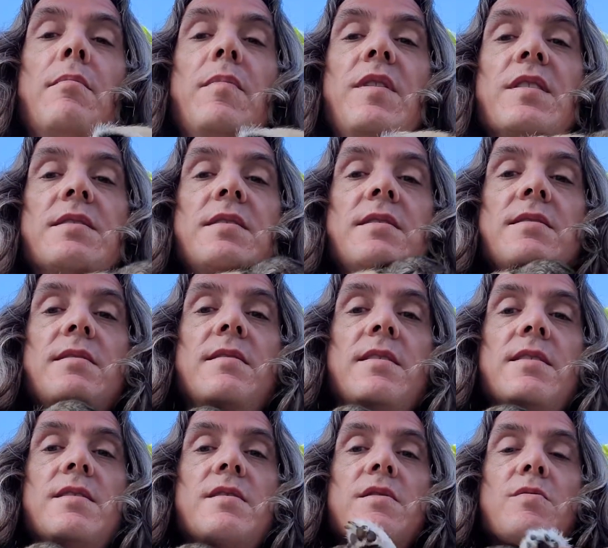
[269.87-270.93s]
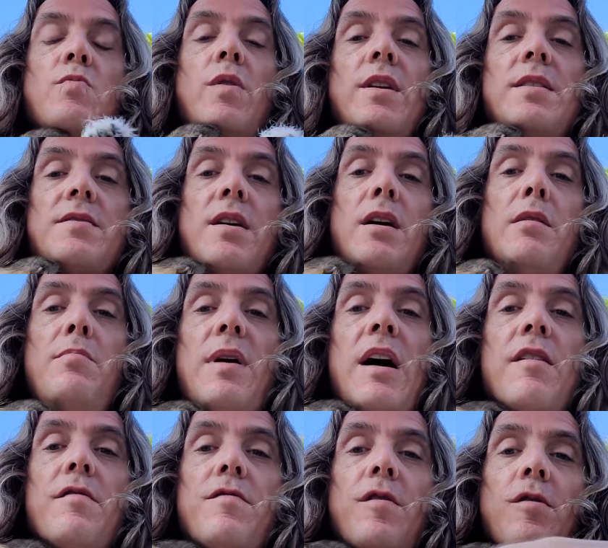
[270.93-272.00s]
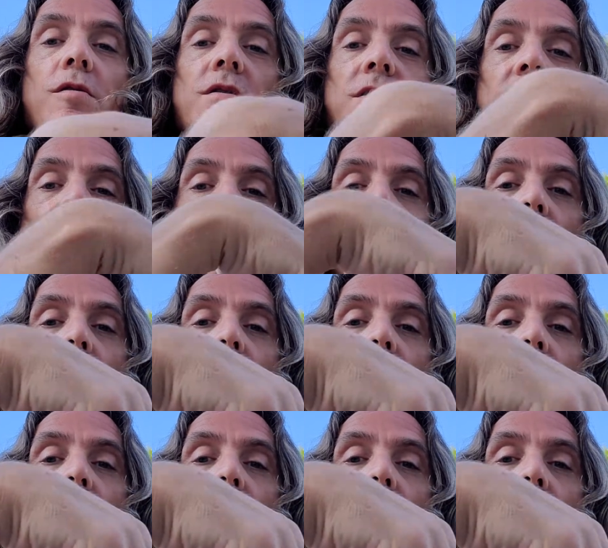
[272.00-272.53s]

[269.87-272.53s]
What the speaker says: this is what it's all about, folks.